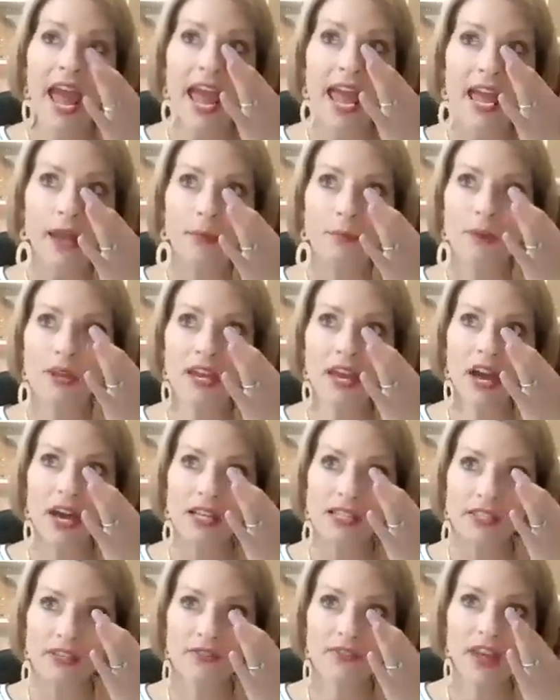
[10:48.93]
And
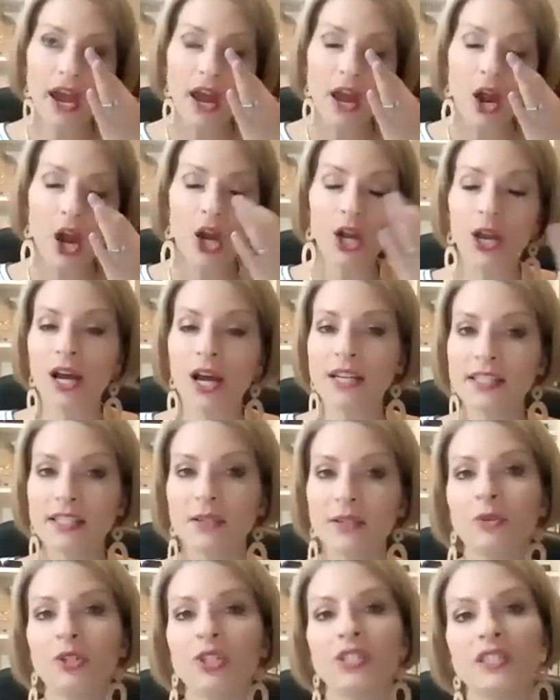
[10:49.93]
because of that, our
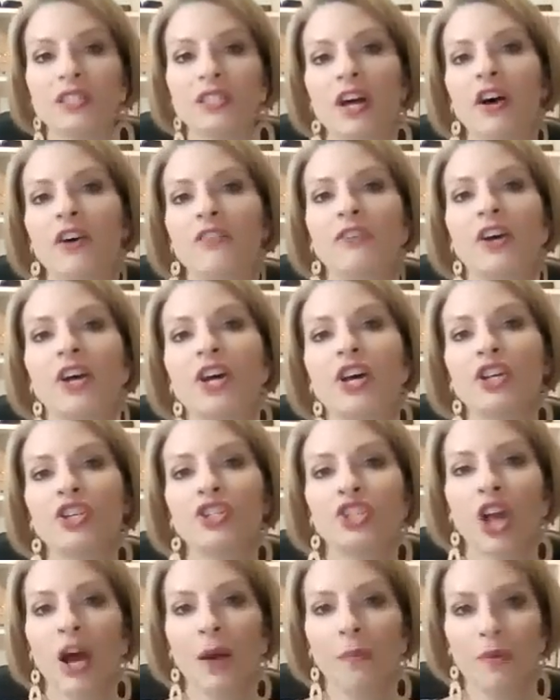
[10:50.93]
customers love
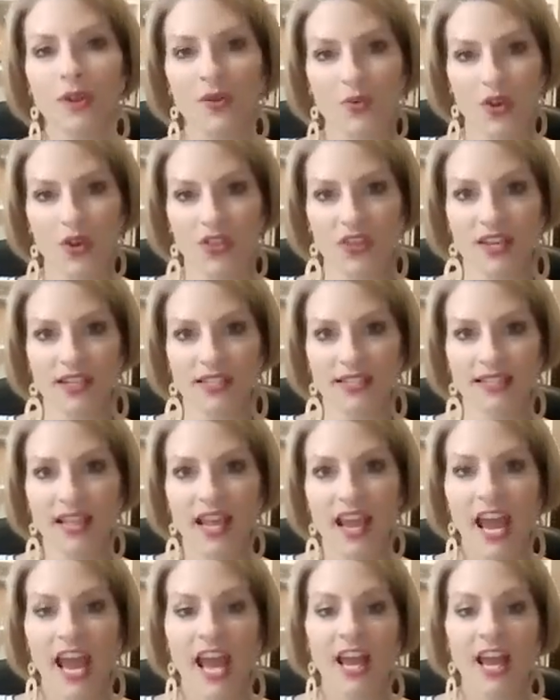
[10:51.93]
shopping with us.